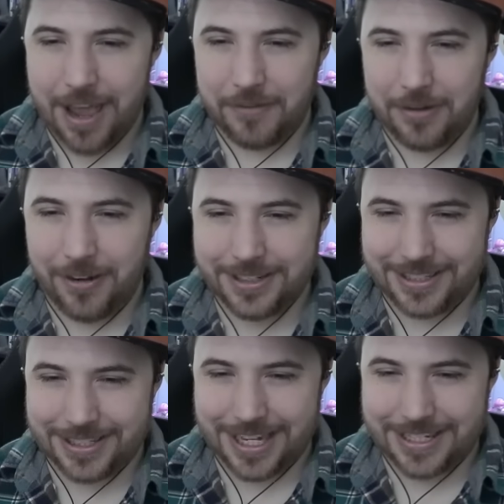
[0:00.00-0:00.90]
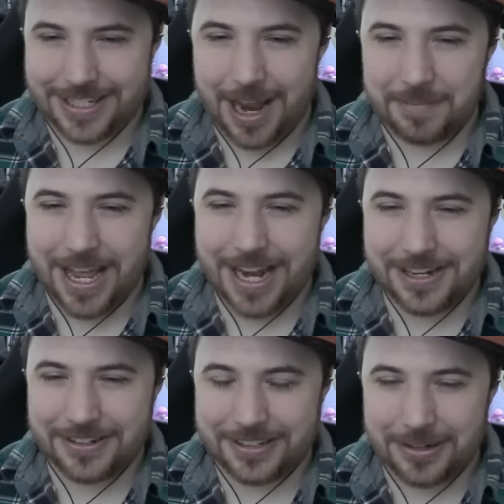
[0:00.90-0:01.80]
everyone's just like, stop that,
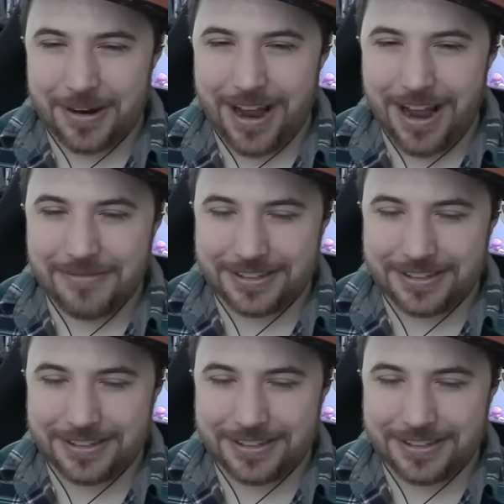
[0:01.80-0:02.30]
you're too hot